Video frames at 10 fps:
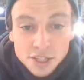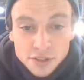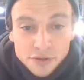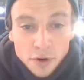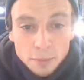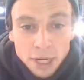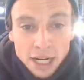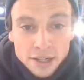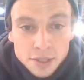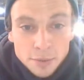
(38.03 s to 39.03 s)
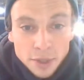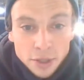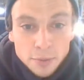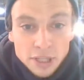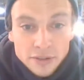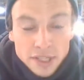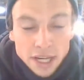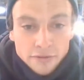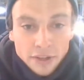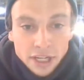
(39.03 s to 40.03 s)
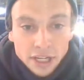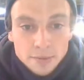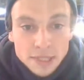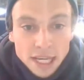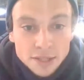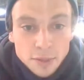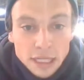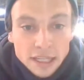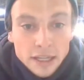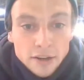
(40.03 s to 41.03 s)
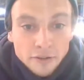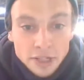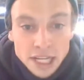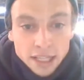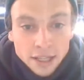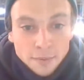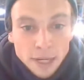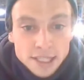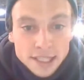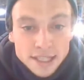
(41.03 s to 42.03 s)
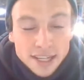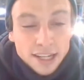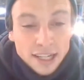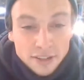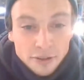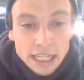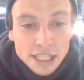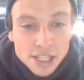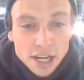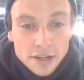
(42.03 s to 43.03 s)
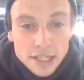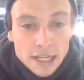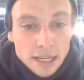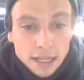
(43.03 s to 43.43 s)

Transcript: Just four players who, who beat uh, Finn Harps last week retained their place in the side, and it really showed